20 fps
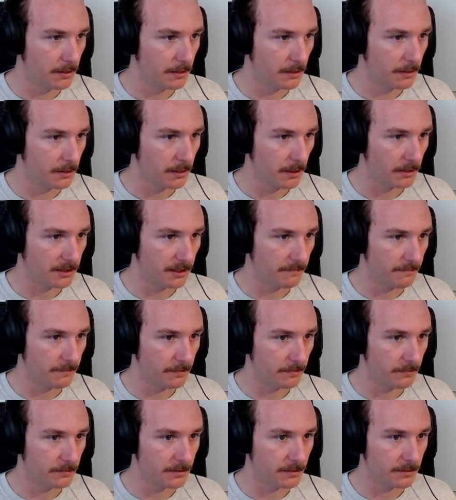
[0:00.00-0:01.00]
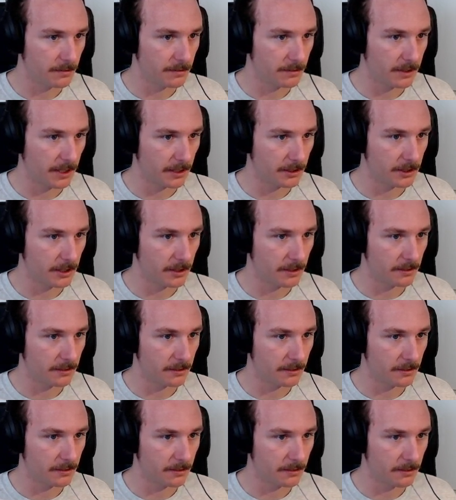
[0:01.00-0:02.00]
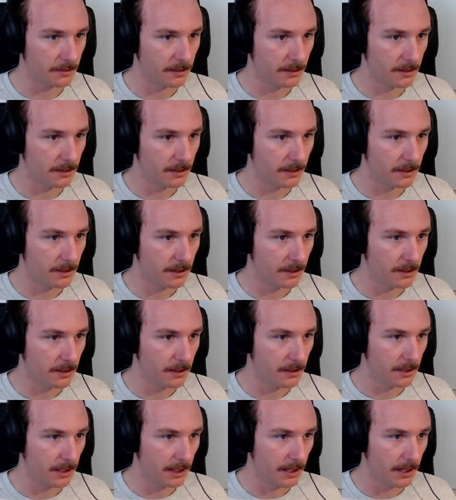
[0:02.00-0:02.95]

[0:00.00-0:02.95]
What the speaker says: content views section. Then